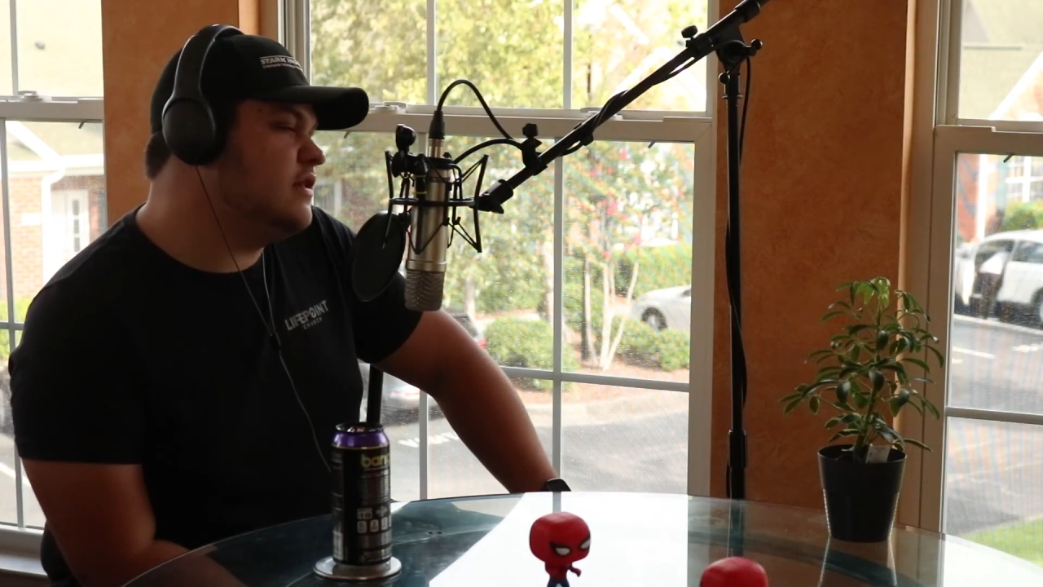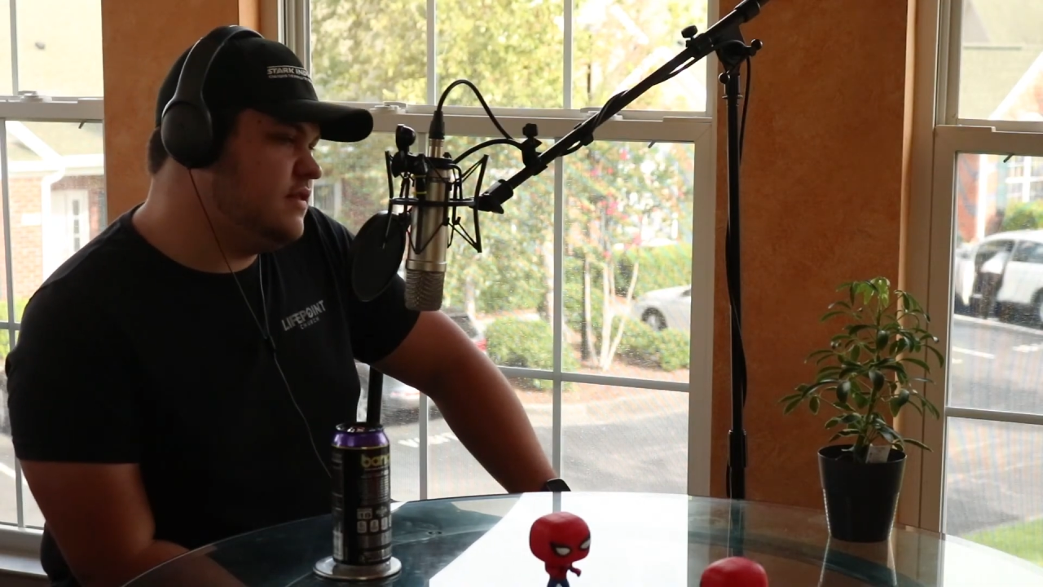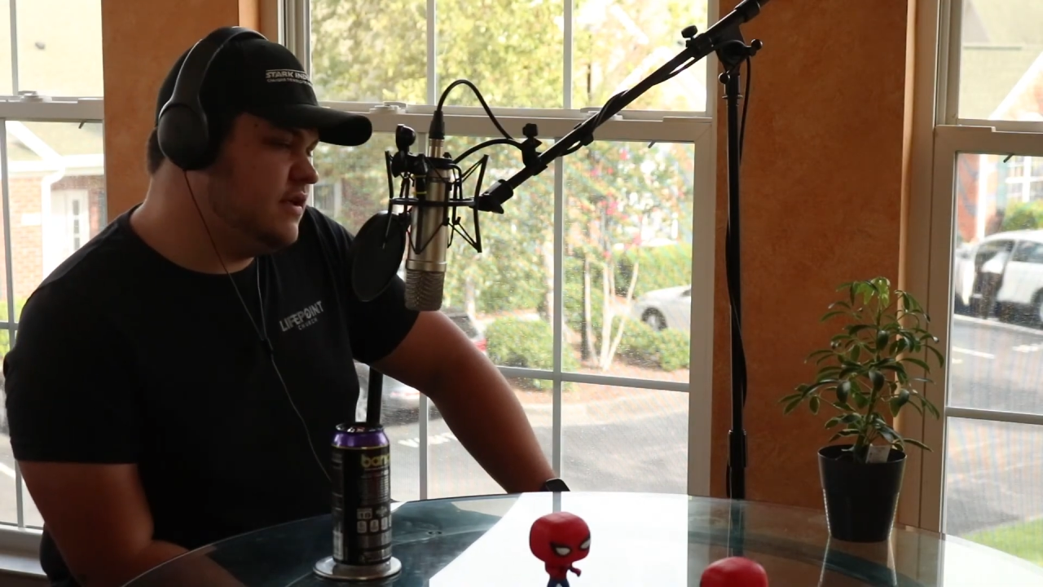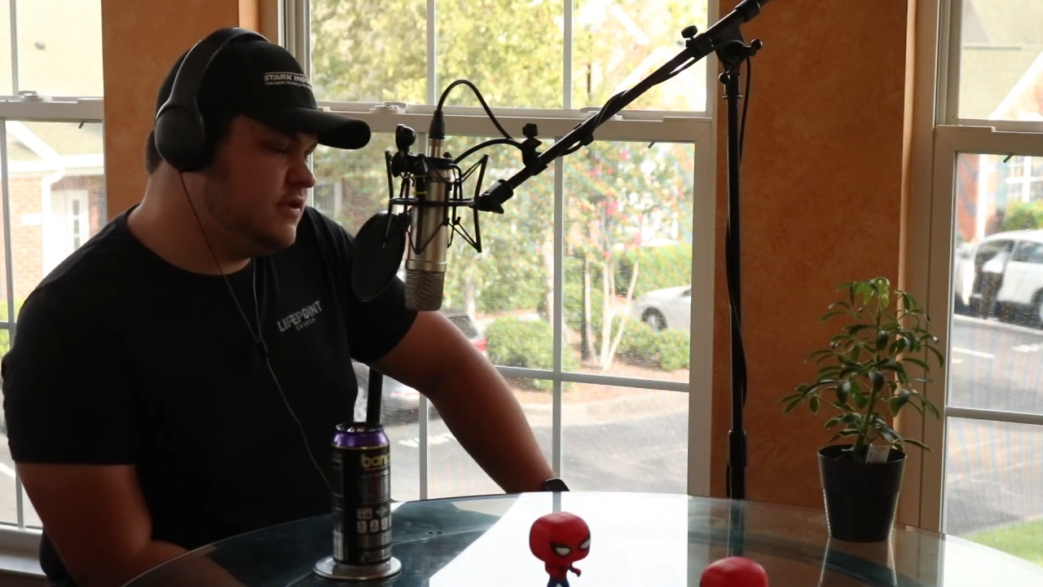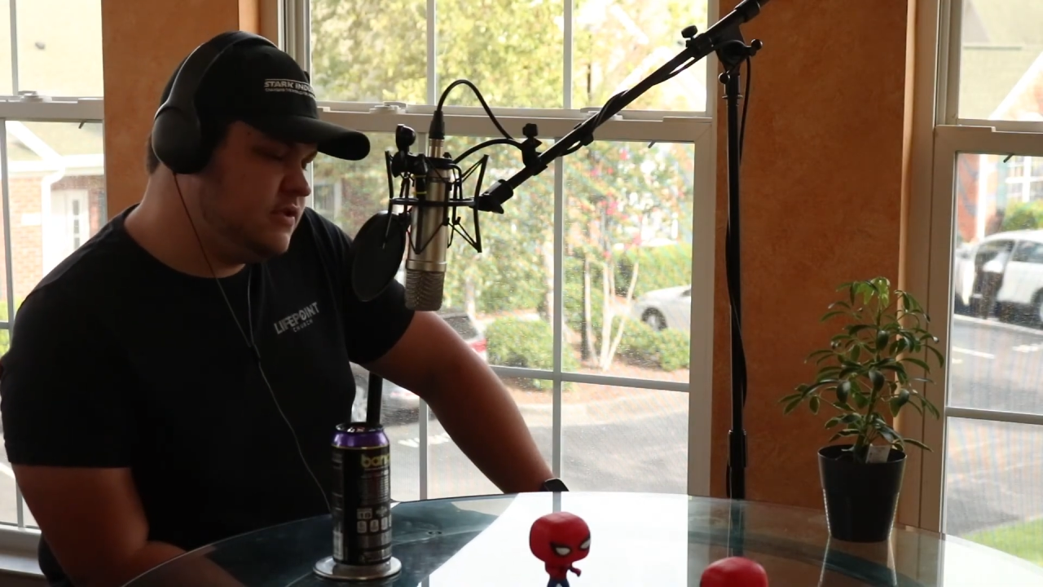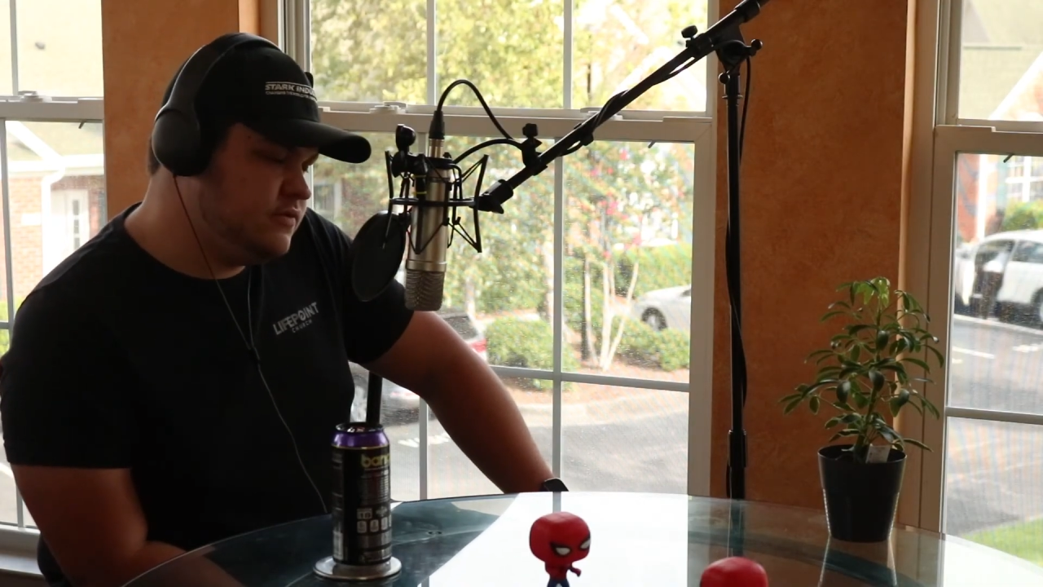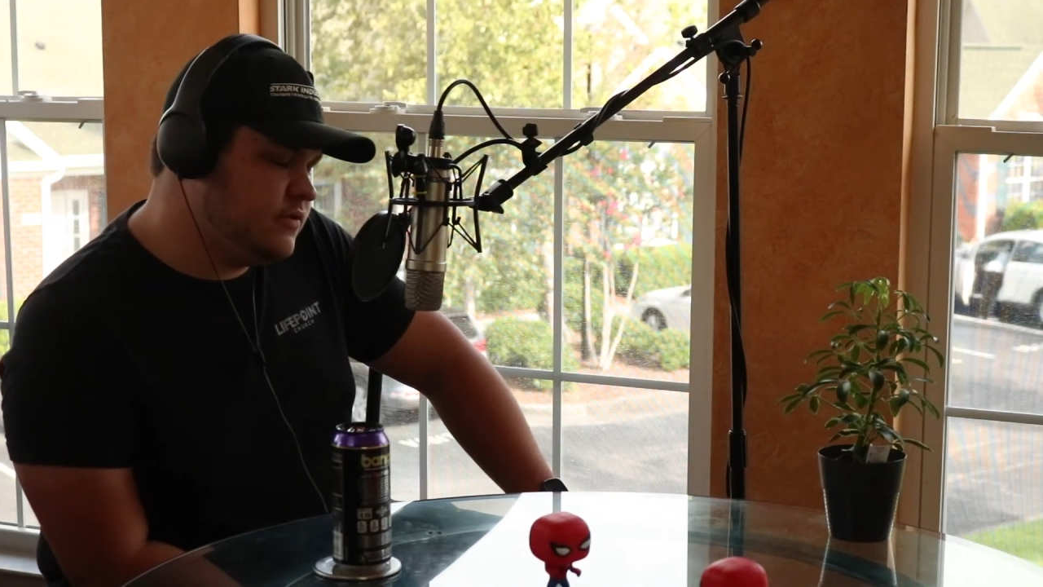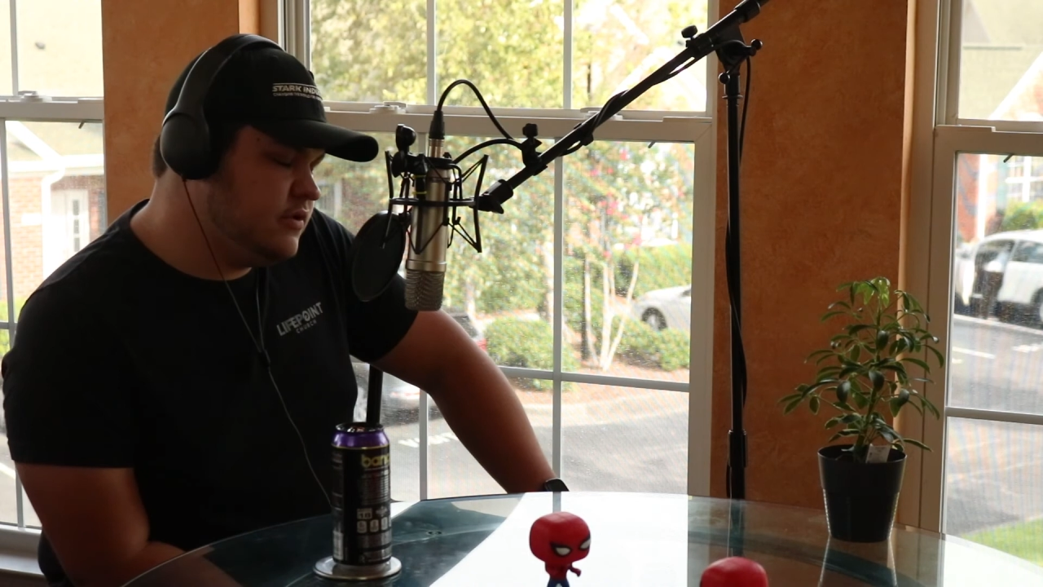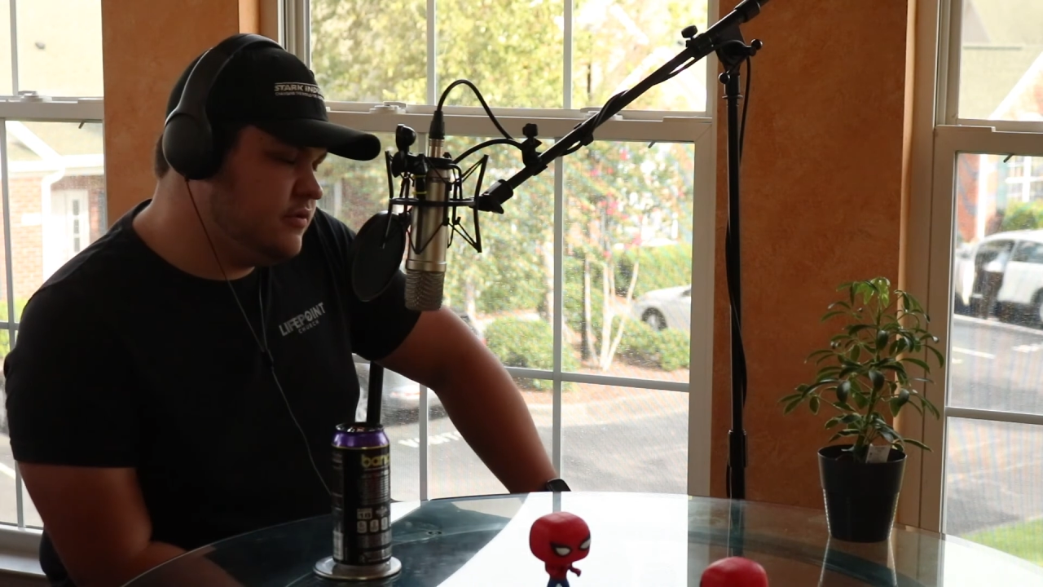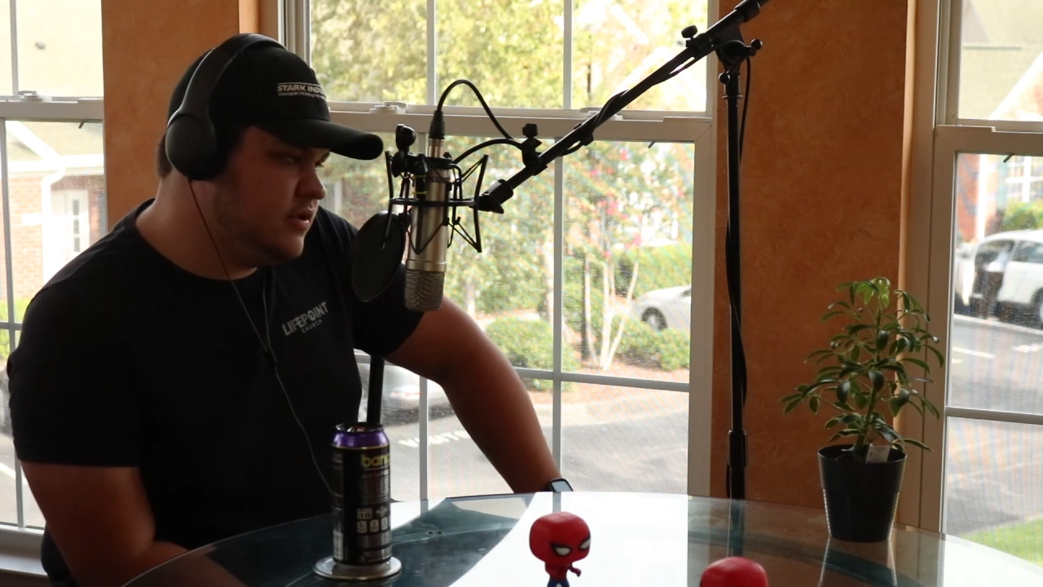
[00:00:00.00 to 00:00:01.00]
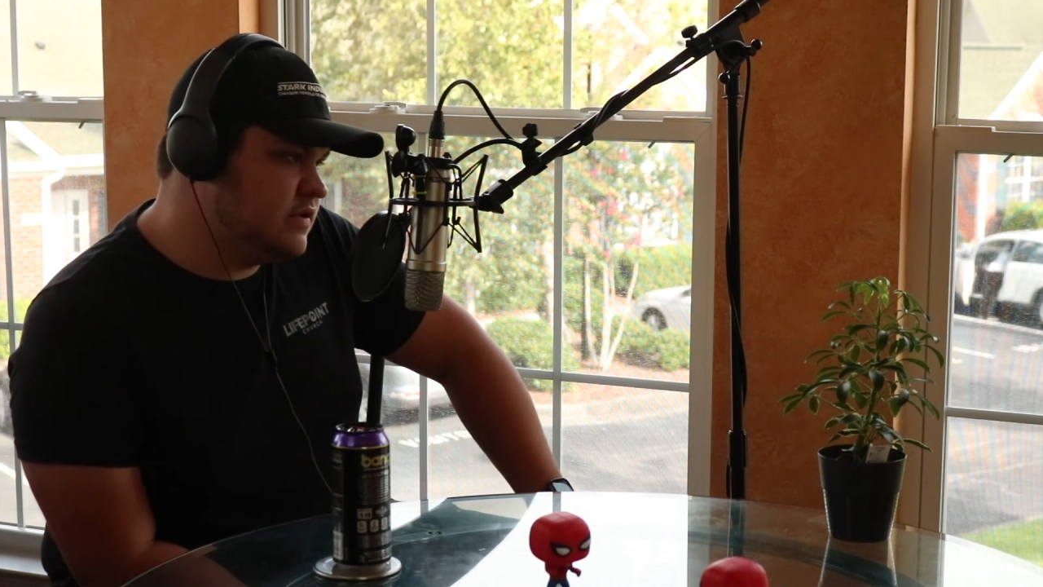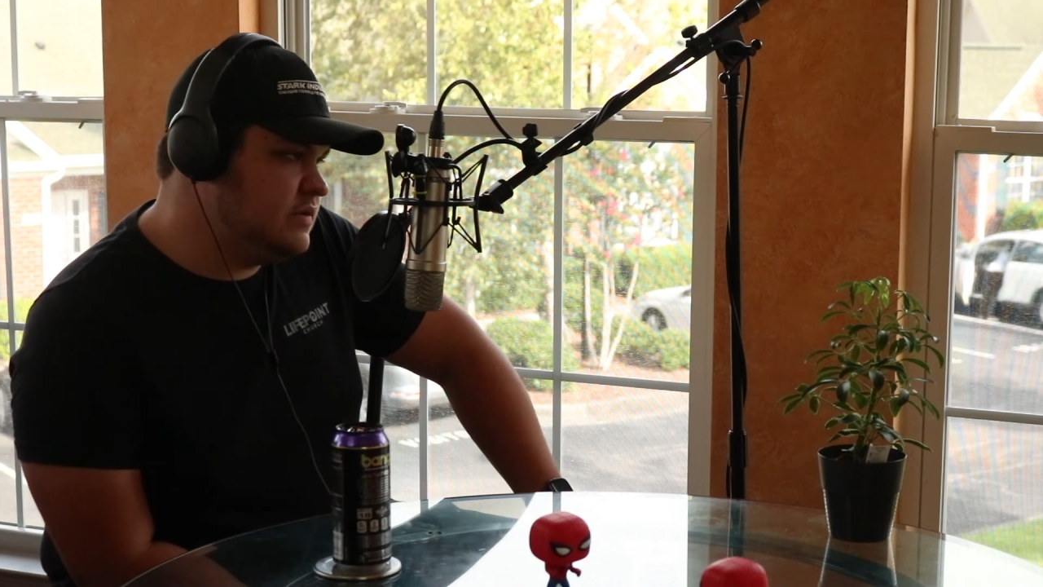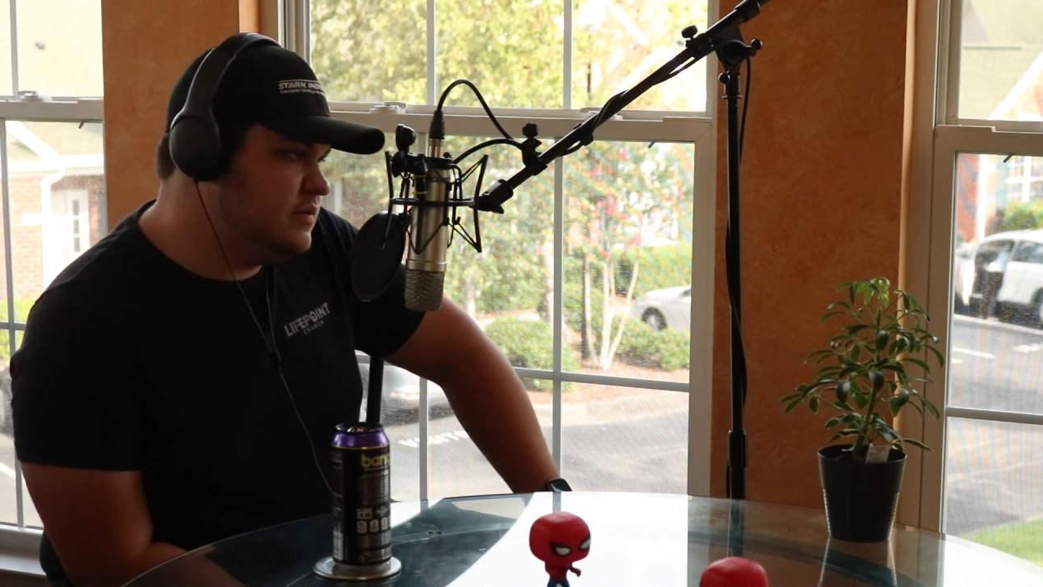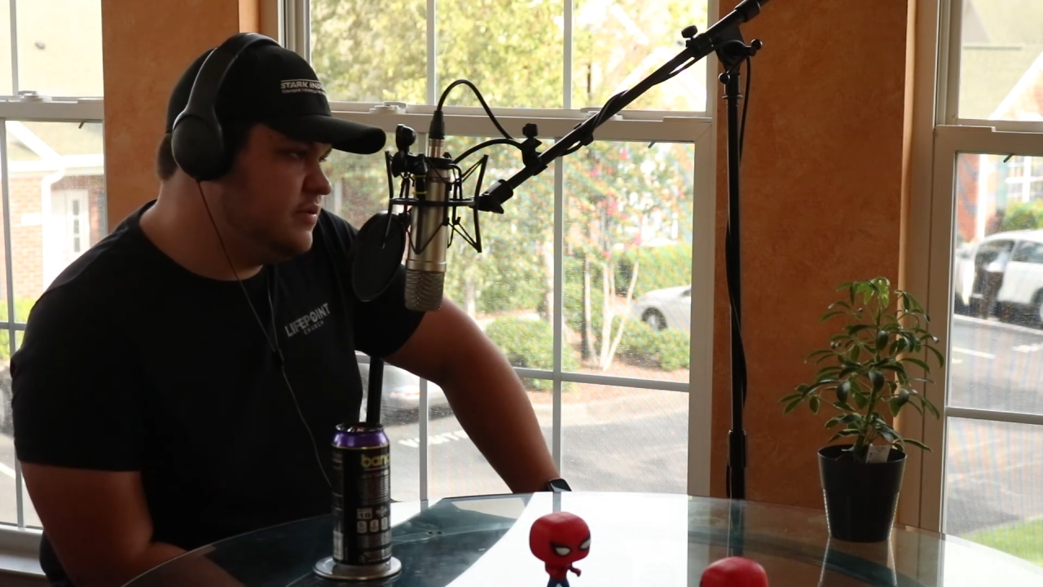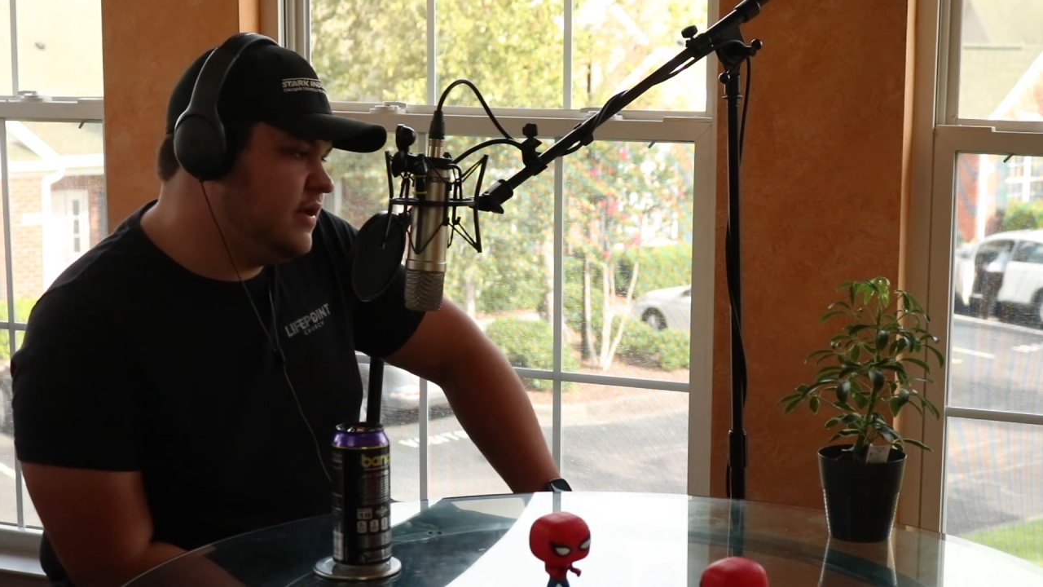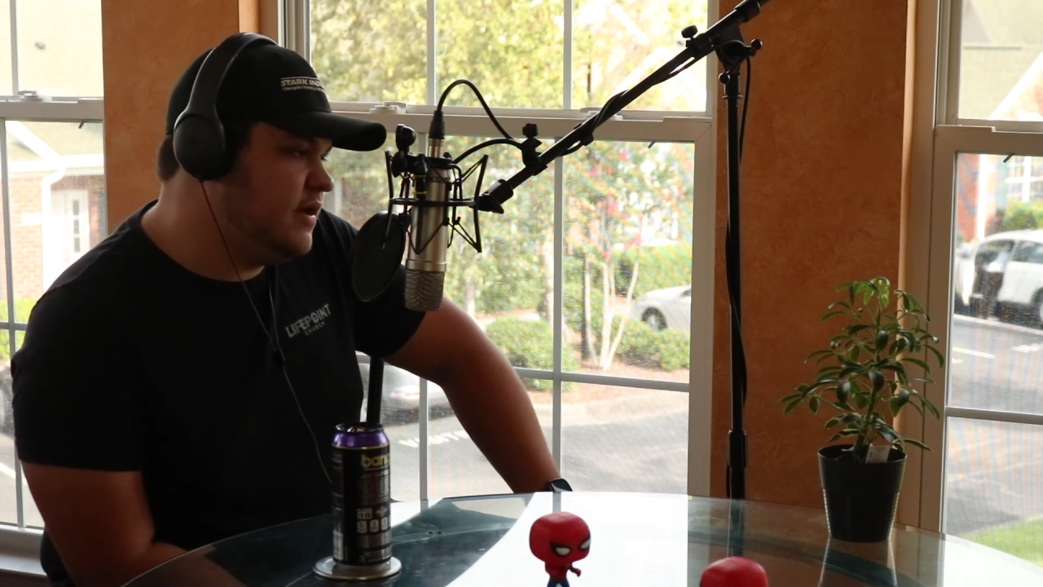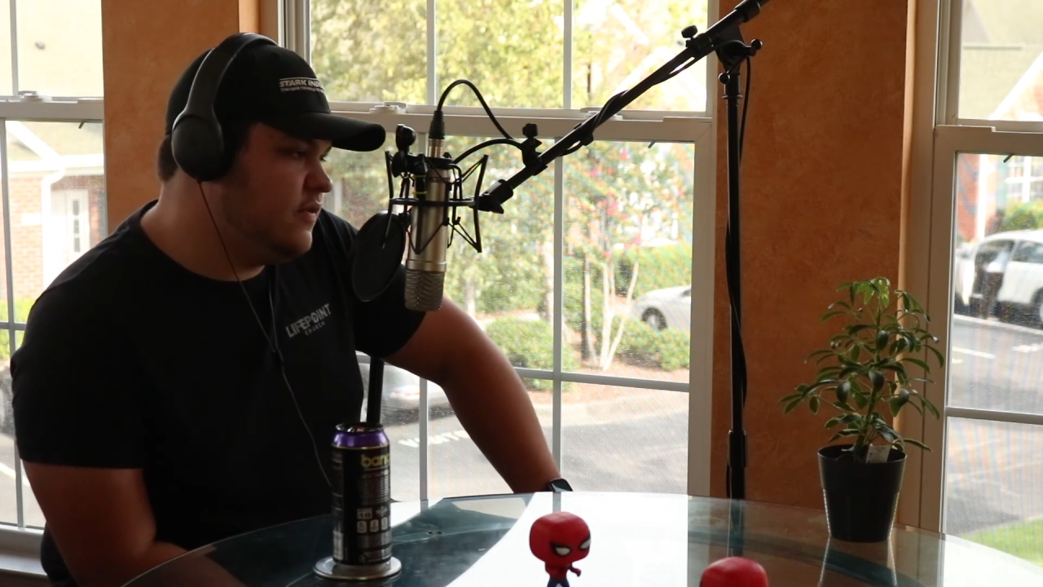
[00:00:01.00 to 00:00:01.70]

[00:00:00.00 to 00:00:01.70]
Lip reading: think she really wants me to play,